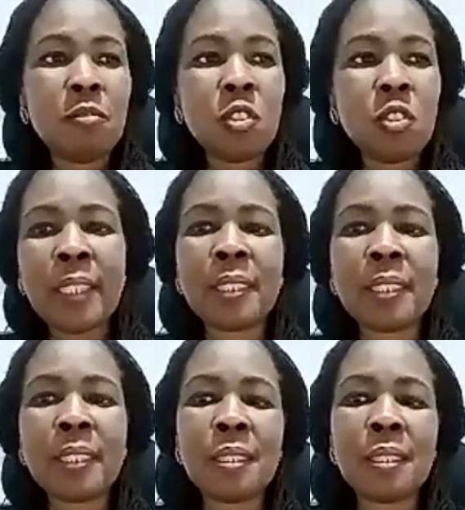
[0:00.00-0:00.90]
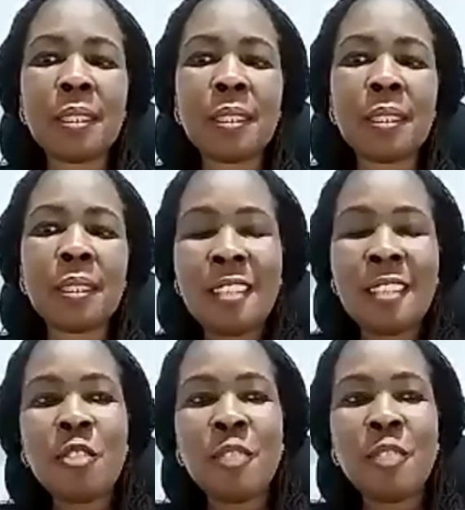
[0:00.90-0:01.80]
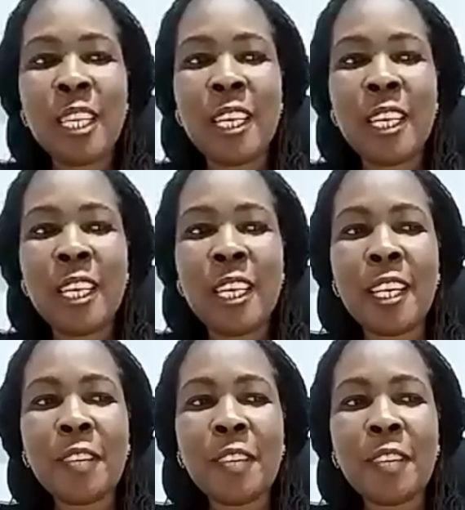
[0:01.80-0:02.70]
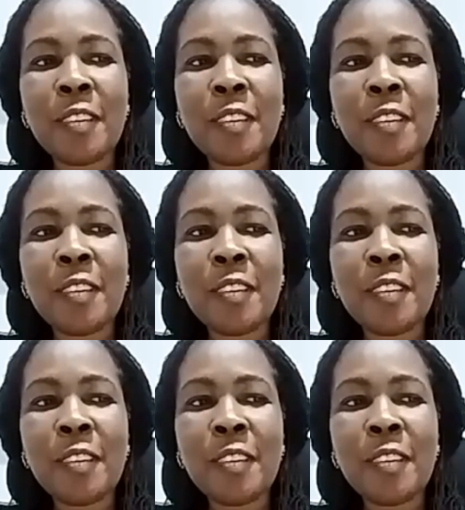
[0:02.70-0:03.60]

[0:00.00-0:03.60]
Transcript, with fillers: So I had a stint there. And then from there,